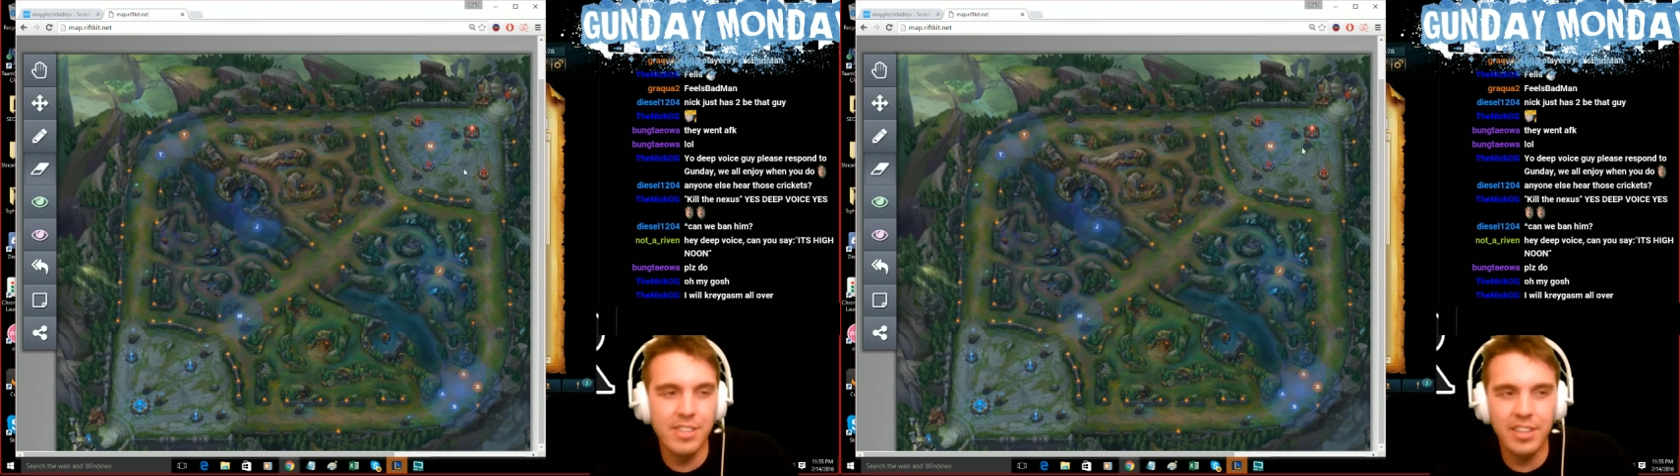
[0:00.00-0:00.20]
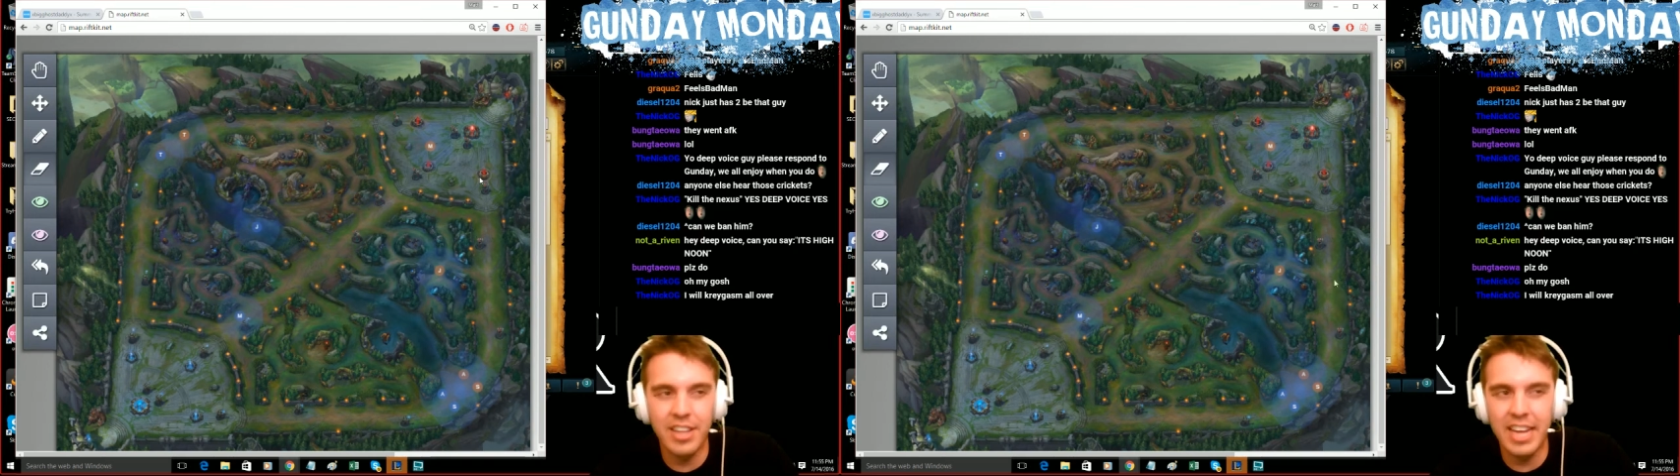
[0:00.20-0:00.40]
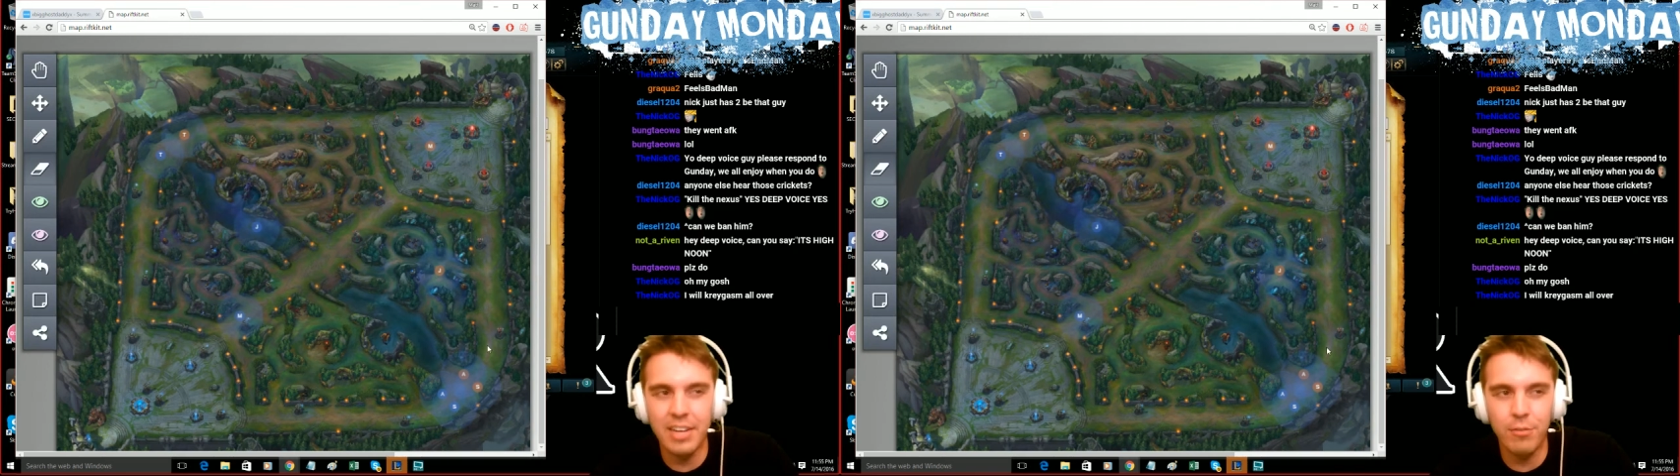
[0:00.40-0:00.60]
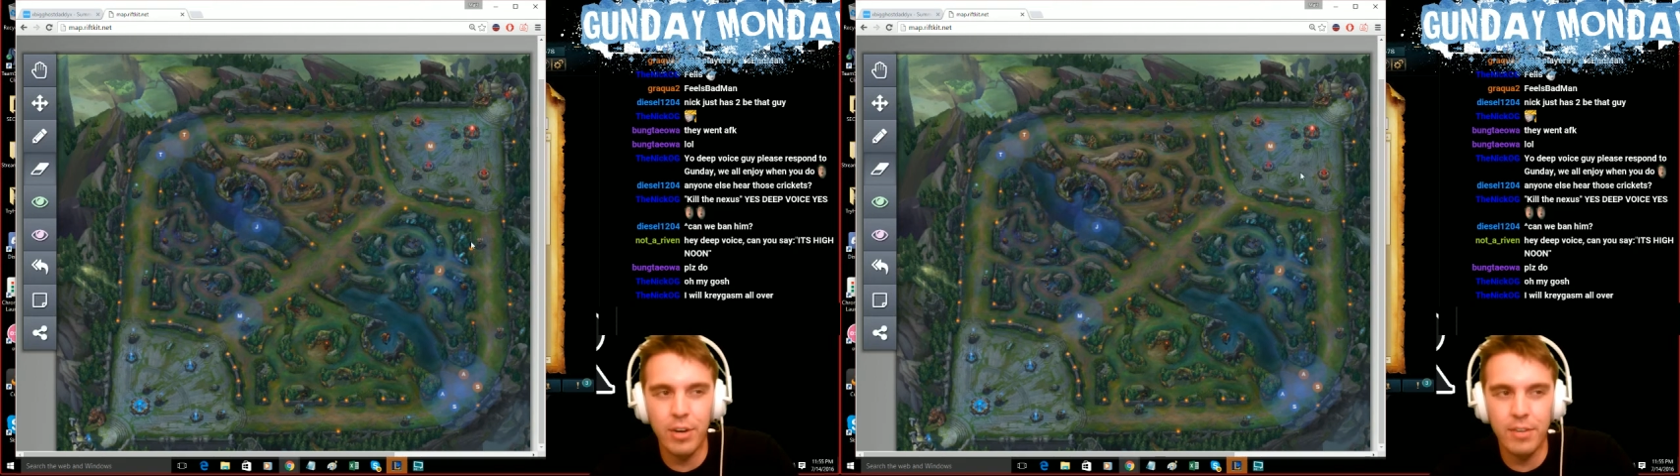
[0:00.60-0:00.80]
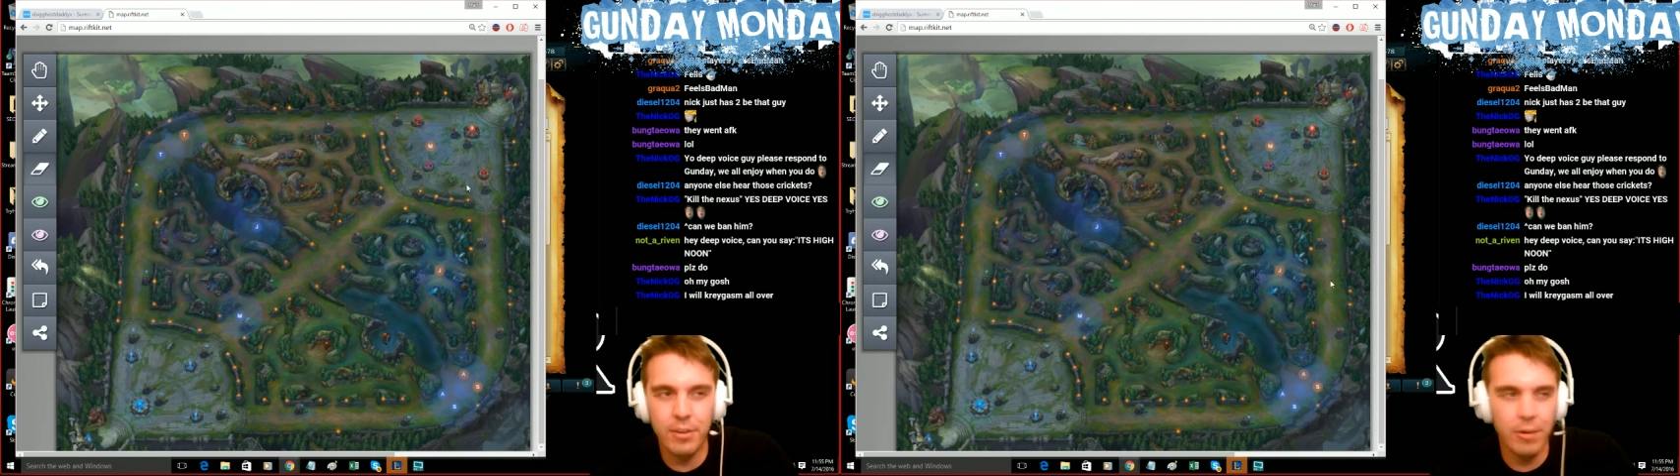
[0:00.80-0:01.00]
in the lane in
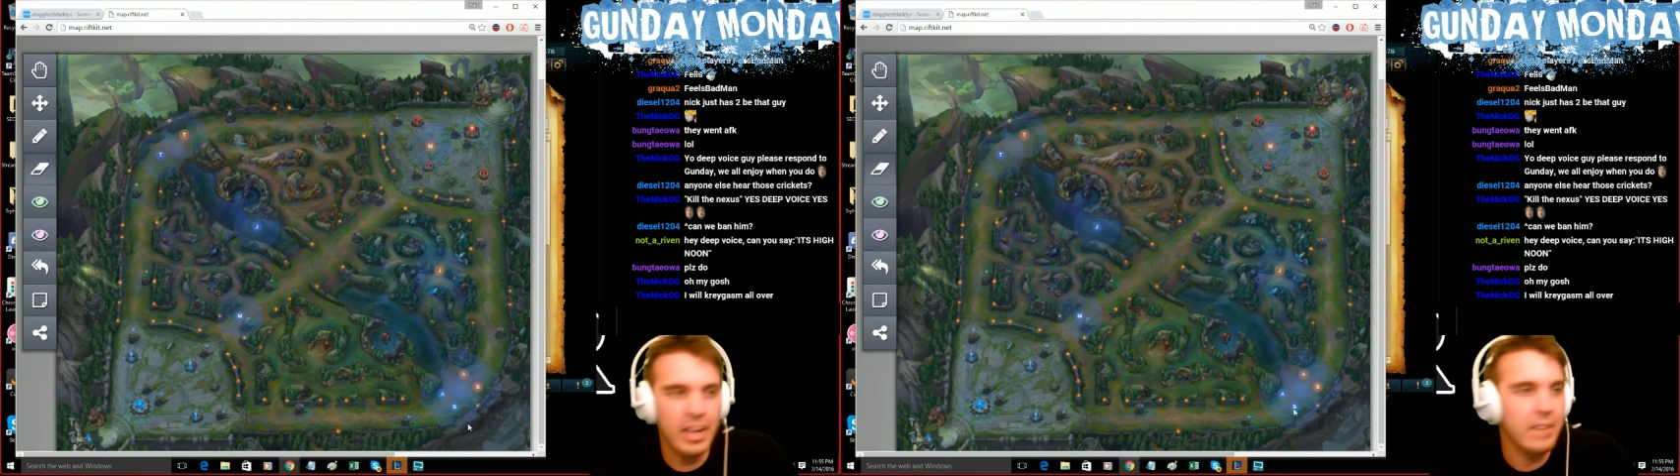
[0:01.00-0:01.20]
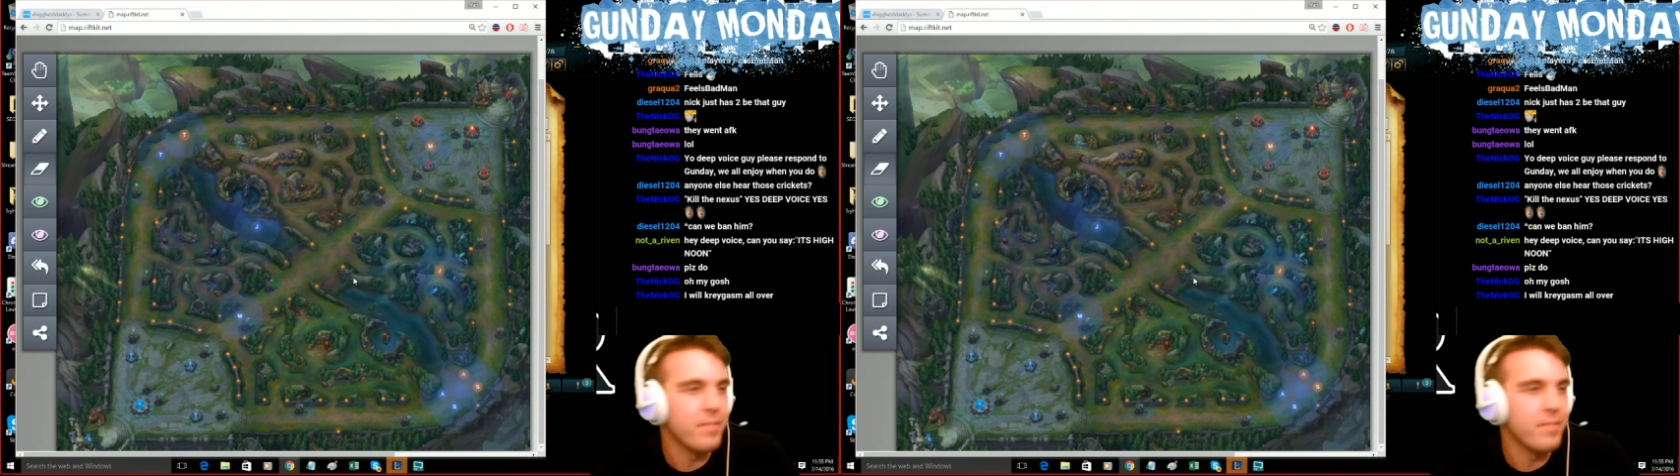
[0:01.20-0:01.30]
front of it, right?